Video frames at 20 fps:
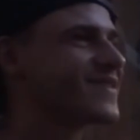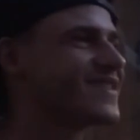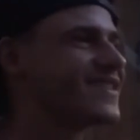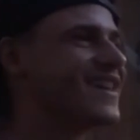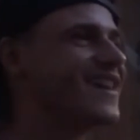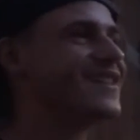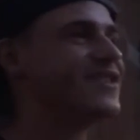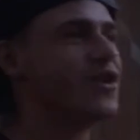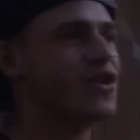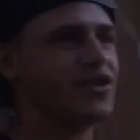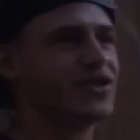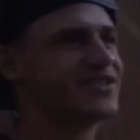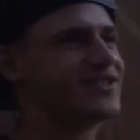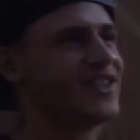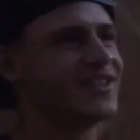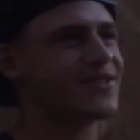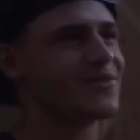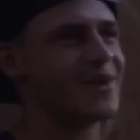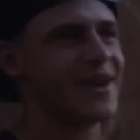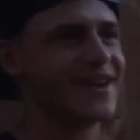Yeah, no, it's
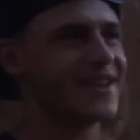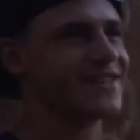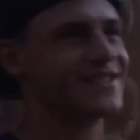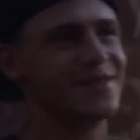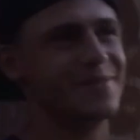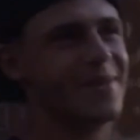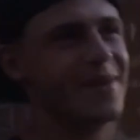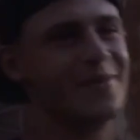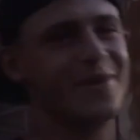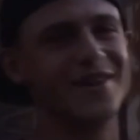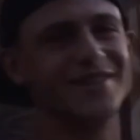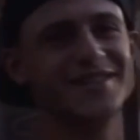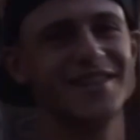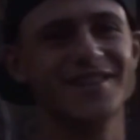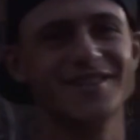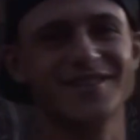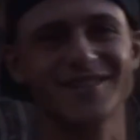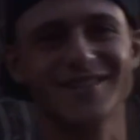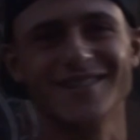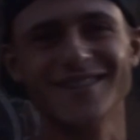not the writing, it's the
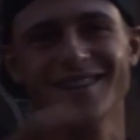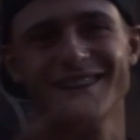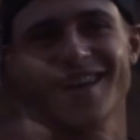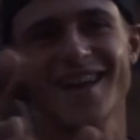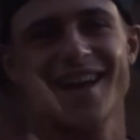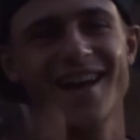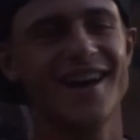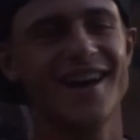memorization.